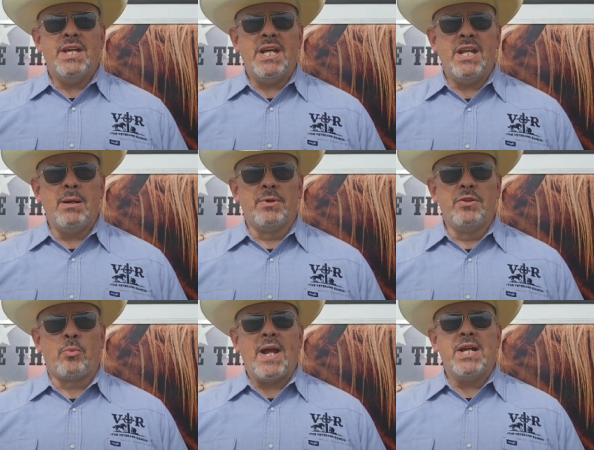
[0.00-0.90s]
They
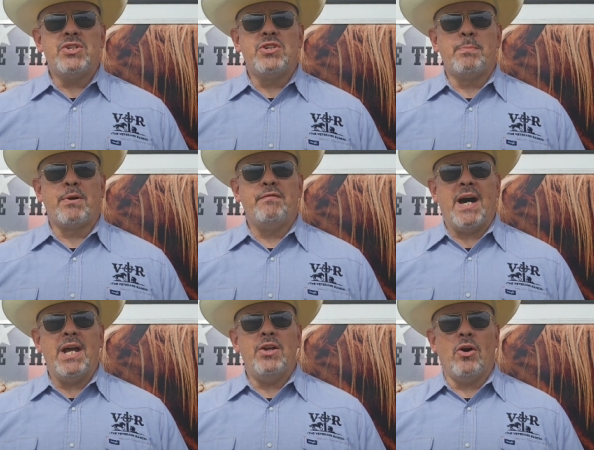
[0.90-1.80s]
enable the ranch to
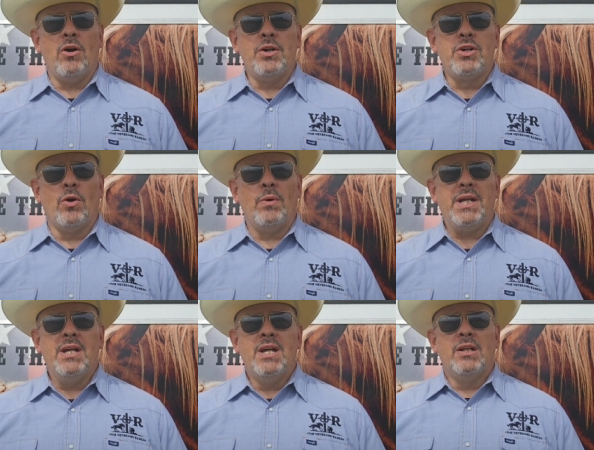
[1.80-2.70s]
provide
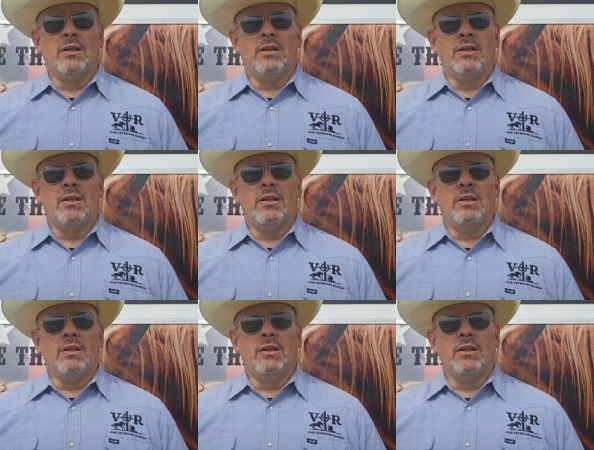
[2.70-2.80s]
ongoing,